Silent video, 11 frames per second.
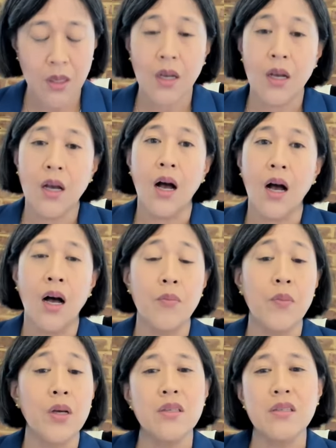um,
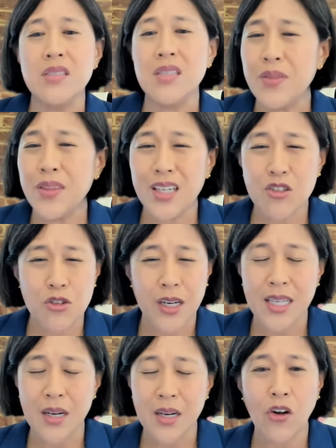something in trade that we
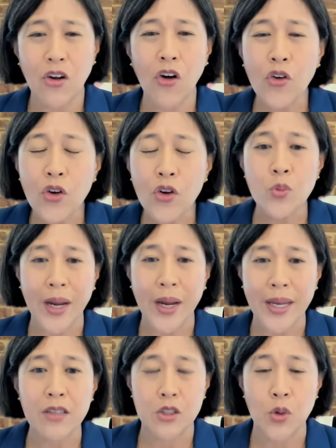call good
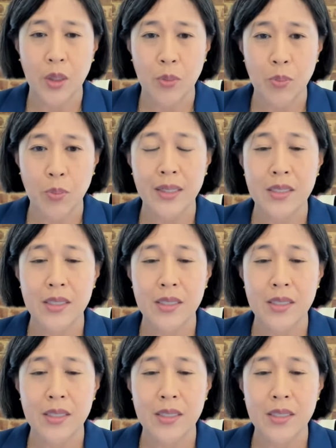regulatory practices,